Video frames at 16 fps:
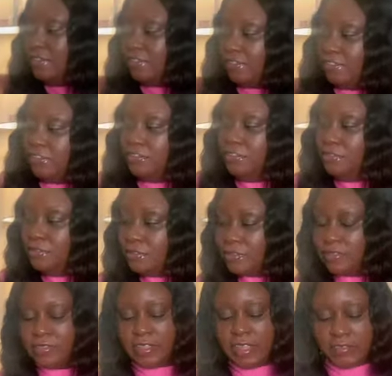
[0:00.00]
to use
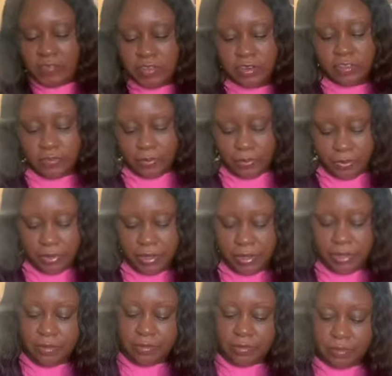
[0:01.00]
this stuff in the
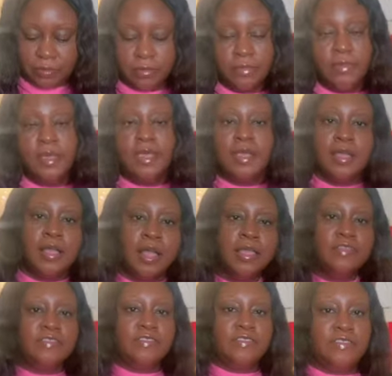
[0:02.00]
spring.
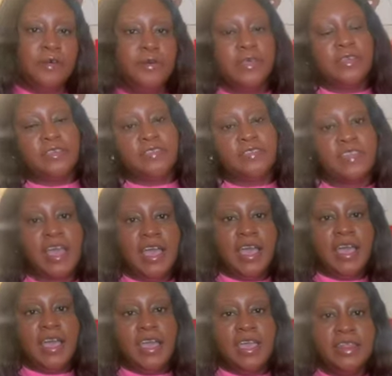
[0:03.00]
So
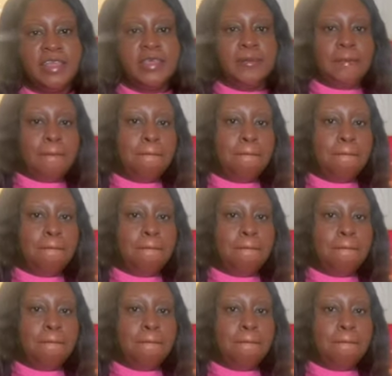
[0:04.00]
excited.